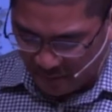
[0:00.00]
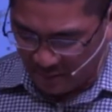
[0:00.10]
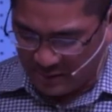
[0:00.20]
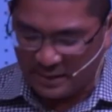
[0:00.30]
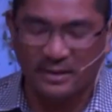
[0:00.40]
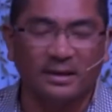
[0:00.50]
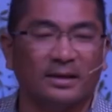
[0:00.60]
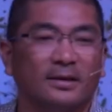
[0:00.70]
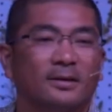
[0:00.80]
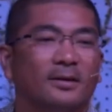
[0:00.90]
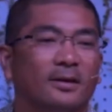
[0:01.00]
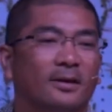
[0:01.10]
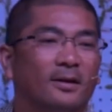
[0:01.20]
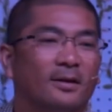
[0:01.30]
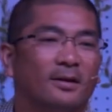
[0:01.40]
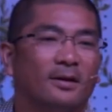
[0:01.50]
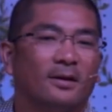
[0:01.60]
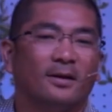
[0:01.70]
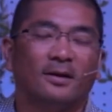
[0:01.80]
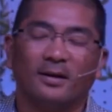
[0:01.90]
the beginning
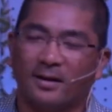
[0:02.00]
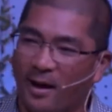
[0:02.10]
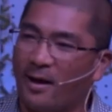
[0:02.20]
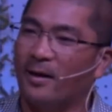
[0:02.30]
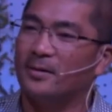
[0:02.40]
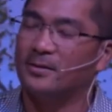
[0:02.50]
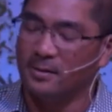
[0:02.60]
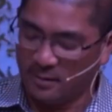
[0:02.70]
God